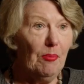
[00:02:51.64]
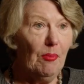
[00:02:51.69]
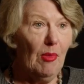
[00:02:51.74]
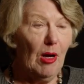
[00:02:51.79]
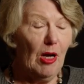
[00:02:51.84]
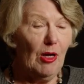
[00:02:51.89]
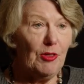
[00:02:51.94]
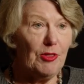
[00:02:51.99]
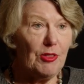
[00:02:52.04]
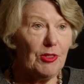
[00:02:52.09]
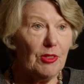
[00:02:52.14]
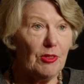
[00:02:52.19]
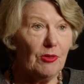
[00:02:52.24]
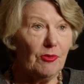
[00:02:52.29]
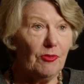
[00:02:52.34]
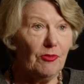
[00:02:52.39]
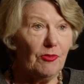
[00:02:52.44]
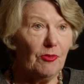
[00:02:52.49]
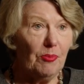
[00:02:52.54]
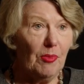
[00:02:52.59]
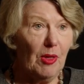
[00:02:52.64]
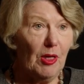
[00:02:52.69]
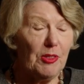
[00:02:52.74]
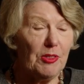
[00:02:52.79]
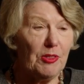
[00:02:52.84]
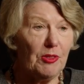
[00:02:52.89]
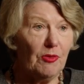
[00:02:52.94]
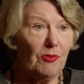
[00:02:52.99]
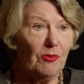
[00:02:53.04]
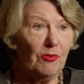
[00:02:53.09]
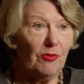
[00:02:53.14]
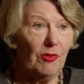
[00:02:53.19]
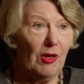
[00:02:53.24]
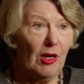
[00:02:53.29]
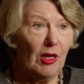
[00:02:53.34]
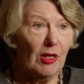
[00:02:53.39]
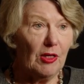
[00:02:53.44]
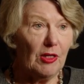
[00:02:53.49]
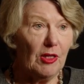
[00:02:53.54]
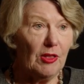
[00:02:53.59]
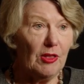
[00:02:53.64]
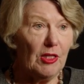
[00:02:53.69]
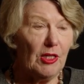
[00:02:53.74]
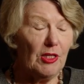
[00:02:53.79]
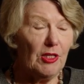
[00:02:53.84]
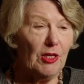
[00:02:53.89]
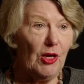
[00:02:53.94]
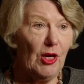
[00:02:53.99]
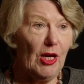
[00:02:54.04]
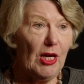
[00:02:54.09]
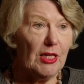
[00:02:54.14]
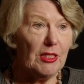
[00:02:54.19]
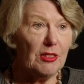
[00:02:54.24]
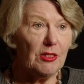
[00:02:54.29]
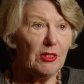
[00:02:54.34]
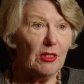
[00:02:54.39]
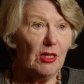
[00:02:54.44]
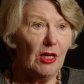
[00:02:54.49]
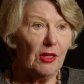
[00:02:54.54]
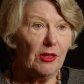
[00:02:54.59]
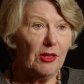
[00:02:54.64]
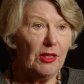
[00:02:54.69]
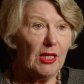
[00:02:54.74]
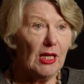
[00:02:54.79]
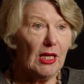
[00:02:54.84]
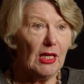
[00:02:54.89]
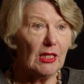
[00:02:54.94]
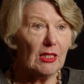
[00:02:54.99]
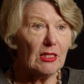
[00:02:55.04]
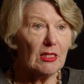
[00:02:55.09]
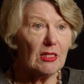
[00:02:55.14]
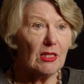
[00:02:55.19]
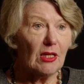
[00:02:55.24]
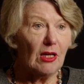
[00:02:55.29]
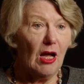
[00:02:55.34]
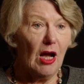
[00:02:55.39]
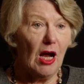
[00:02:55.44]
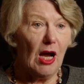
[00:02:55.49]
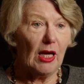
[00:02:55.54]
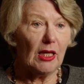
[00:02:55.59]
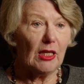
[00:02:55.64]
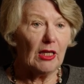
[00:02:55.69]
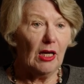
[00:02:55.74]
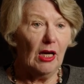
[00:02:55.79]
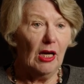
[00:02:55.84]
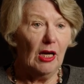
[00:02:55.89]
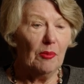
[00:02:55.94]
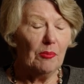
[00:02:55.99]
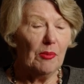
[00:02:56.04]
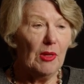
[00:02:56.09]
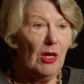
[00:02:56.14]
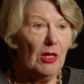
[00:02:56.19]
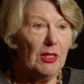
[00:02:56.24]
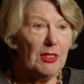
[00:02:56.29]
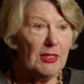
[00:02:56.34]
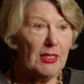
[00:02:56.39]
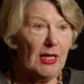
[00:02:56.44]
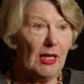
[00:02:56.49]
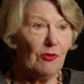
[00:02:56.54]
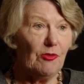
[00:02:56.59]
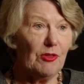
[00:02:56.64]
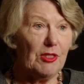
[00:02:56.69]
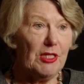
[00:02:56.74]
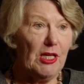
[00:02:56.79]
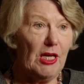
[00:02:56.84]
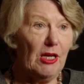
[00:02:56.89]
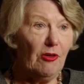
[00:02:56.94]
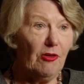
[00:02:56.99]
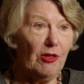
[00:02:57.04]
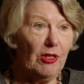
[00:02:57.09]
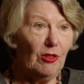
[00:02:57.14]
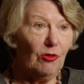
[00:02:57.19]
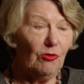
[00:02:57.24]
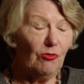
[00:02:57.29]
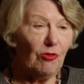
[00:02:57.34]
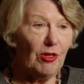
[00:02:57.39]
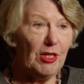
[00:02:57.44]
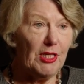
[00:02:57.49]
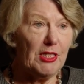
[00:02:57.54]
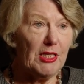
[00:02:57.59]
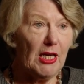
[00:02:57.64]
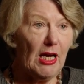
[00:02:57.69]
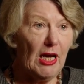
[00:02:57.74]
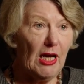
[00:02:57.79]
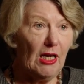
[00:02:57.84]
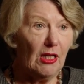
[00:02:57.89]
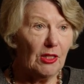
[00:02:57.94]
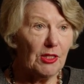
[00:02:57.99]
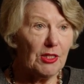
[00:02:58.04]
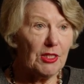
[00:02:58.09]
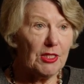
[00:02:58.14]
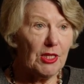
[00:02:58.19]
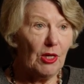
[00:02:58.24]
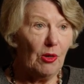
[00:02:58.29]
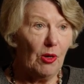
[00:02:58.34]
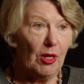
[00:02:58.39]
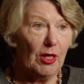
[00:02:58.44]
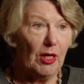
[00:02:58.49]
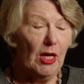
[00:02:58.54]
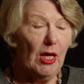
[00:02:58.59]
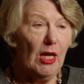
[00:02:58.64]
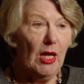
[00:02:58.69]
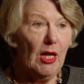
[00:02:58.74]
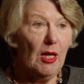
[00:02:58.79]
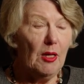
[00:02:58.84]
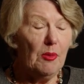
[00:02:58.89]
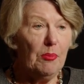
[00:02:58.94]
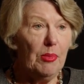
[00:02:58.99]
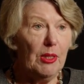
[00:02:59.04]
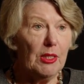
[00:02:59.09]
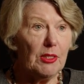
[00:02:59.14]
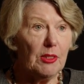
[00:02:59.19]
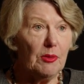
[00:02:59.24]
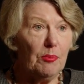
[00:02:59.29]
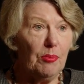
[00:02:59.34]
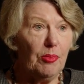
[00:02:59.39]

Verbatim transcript: most of most of uh, and then you had things like um, secretarial, retail, and so on. But